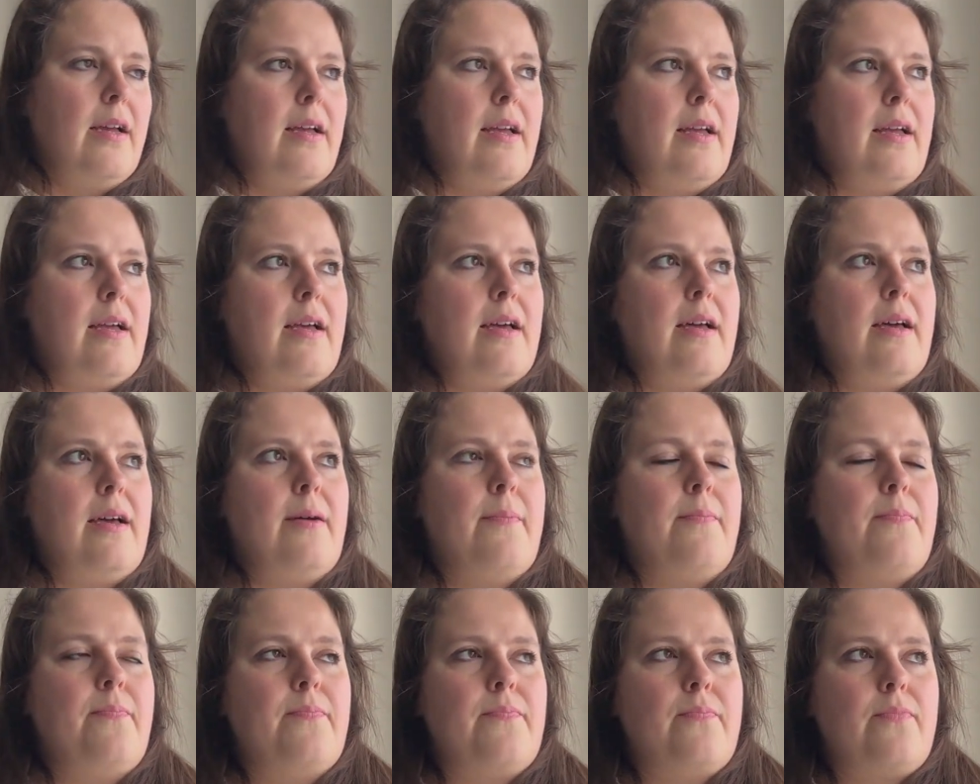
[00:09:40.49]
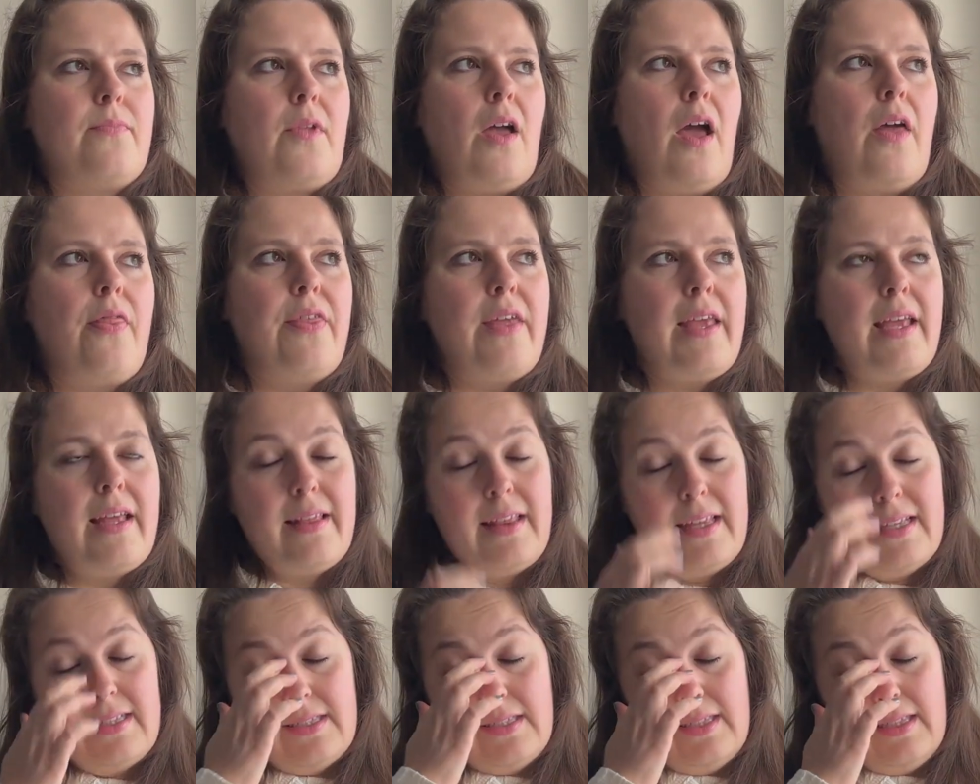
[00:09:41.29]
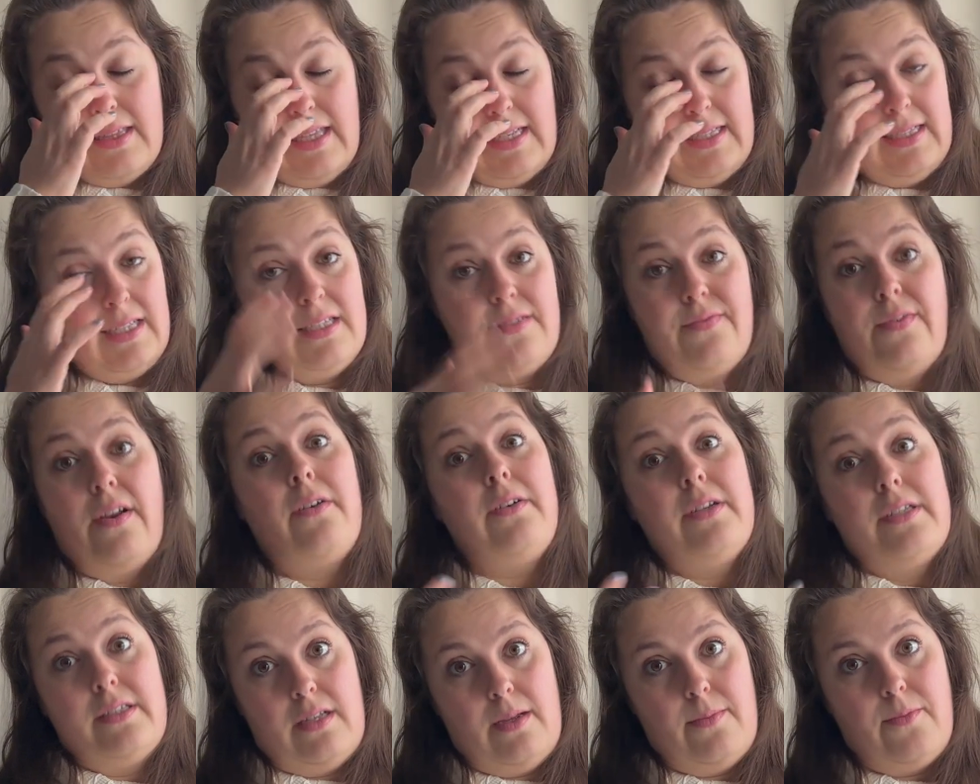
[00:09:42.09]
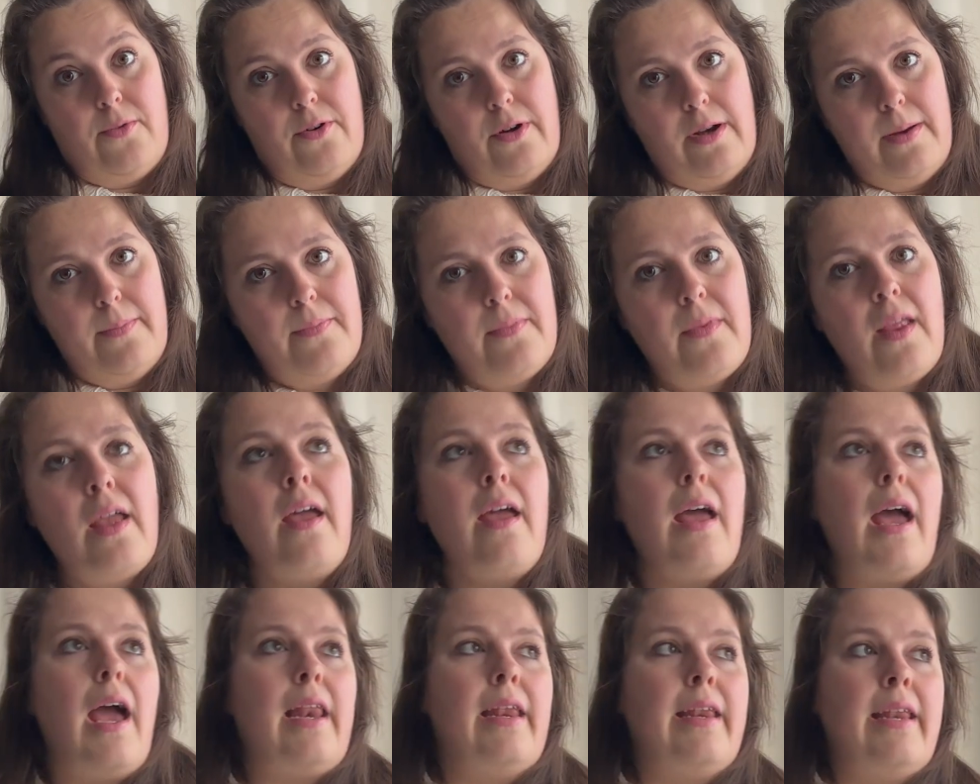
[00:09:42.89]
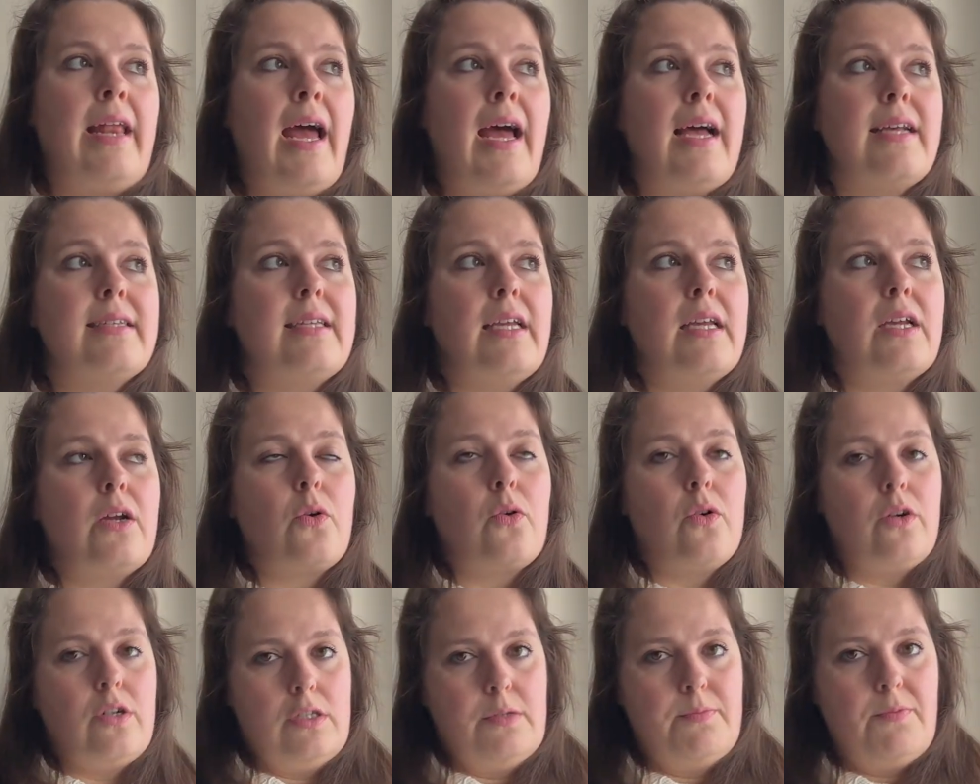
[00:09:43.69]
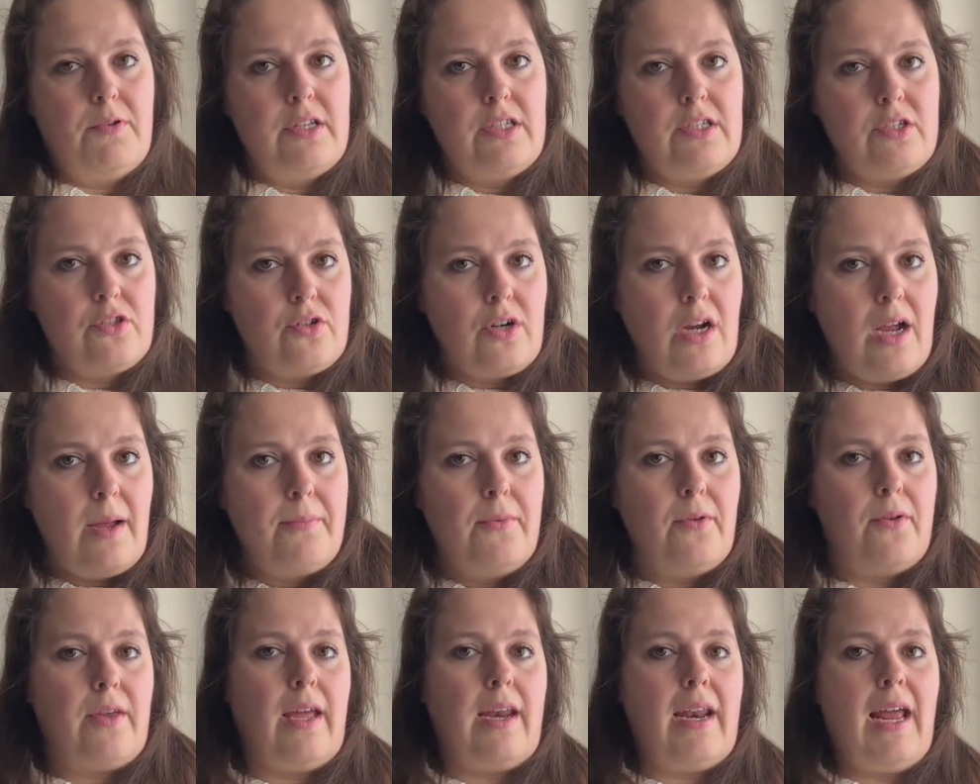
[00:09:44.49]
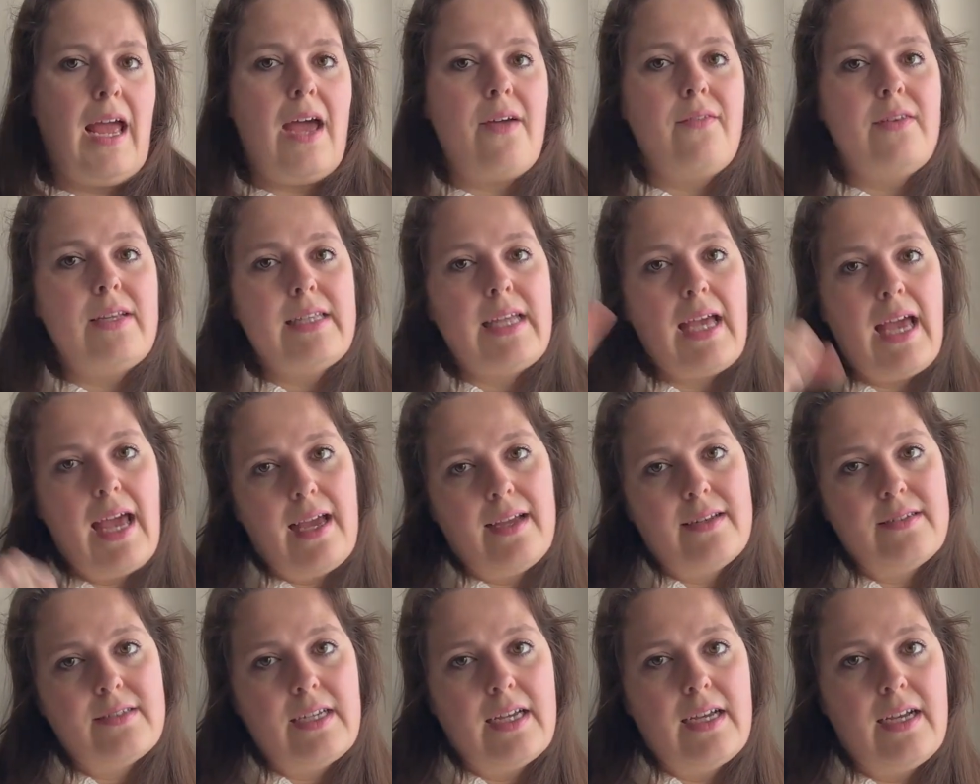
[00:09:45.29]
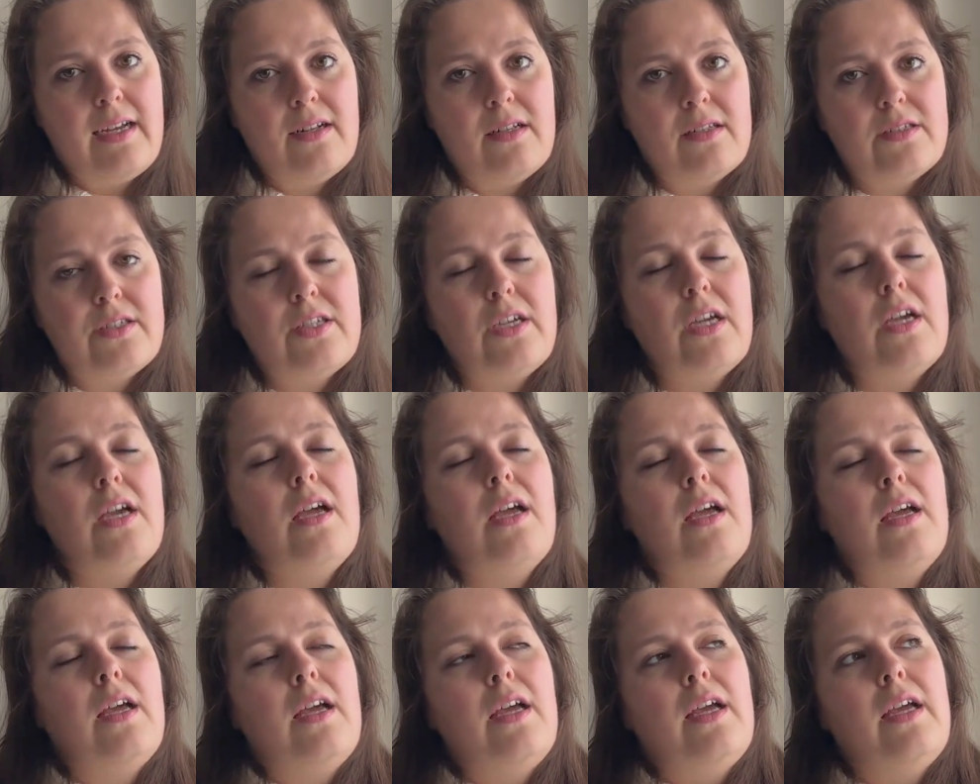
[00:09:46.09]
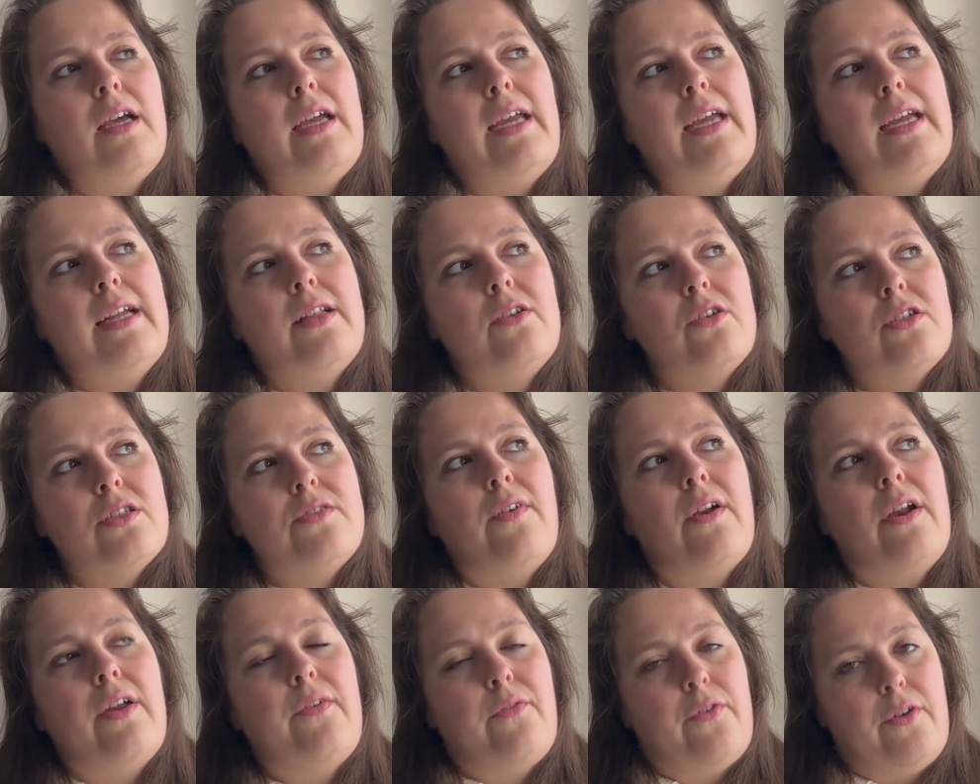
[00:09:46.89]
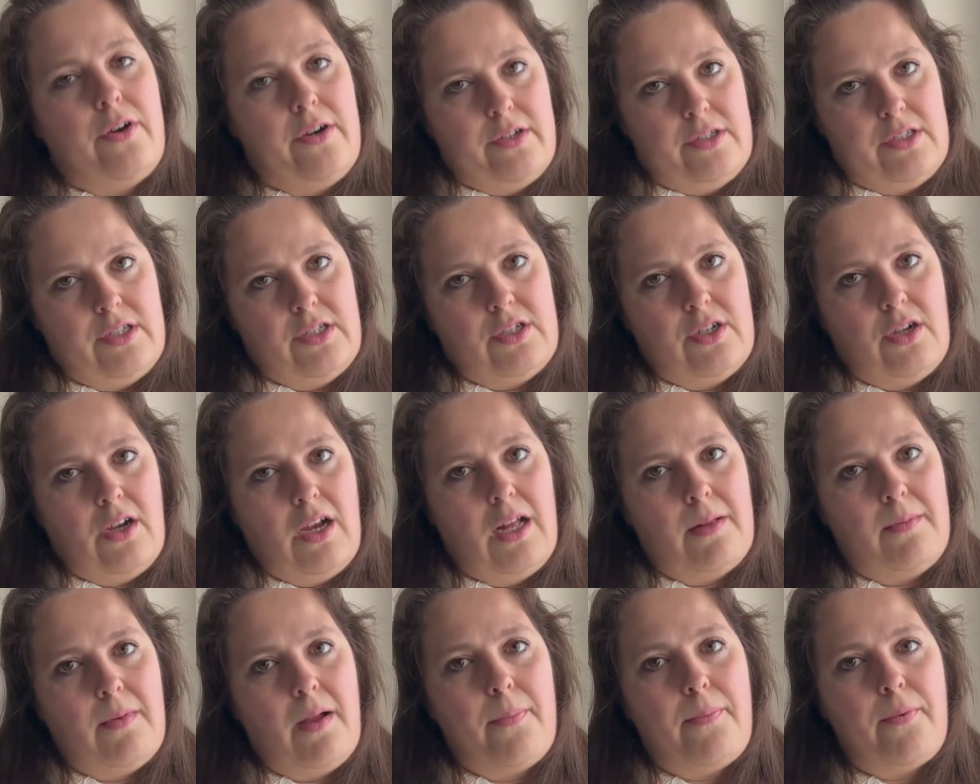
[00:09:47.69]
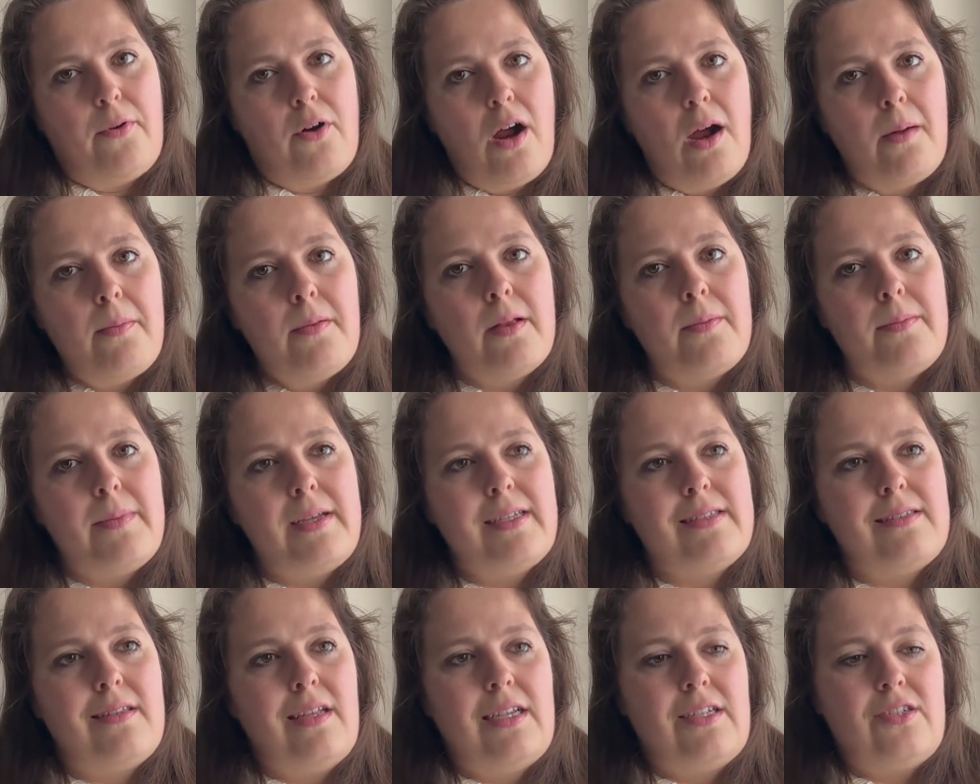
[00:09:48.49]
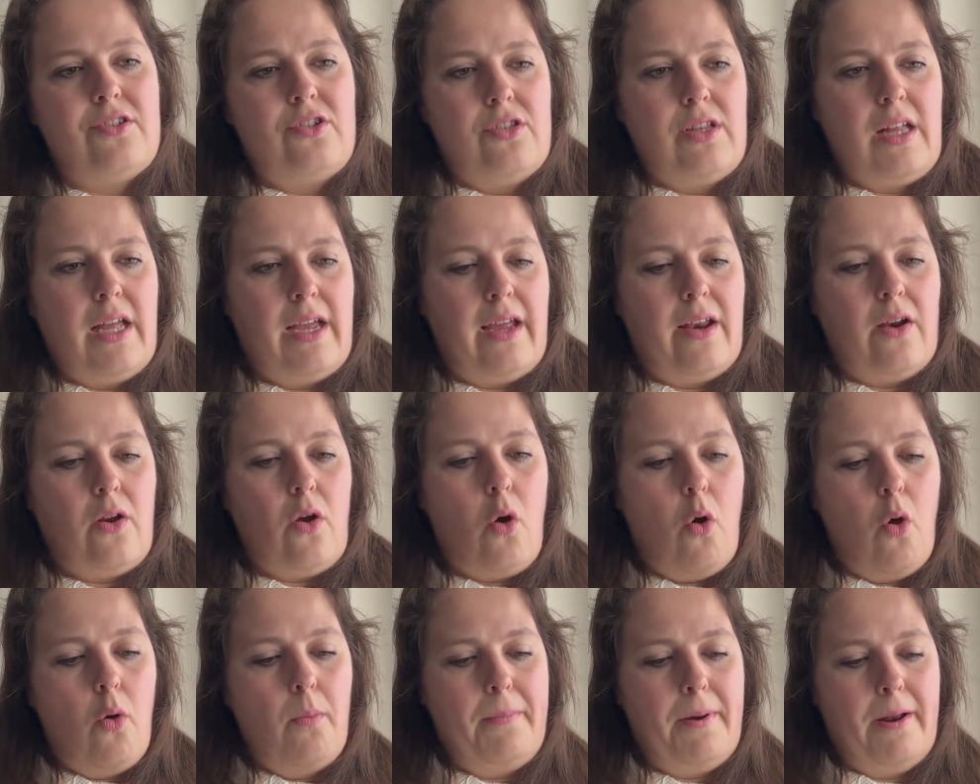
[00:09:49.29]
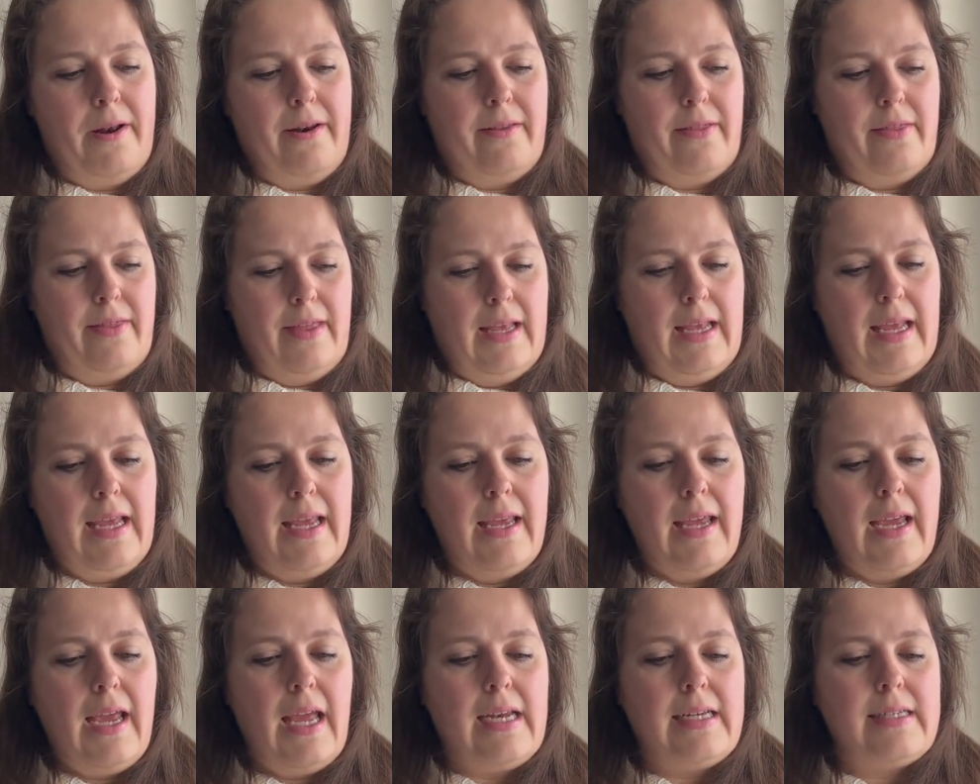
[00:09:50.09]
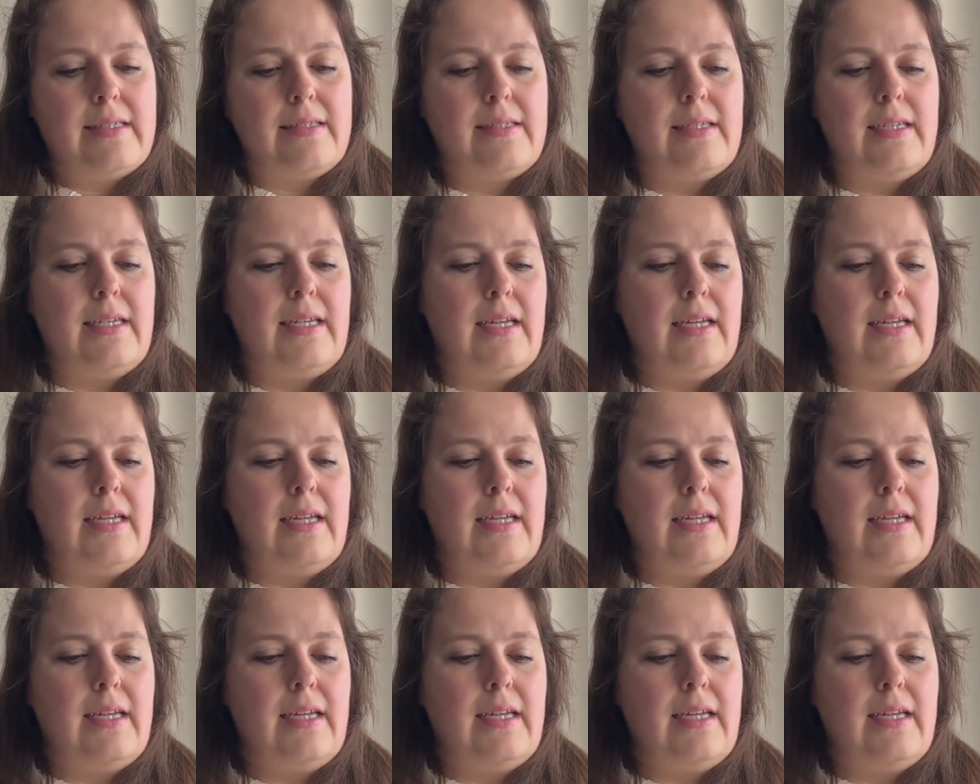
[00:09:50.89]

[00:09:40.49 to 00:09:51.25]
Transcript: I think this is very summery and it has a crossbody strap. You can have it handheld. It looks very versatile. My problem is that it's just like an open thingy and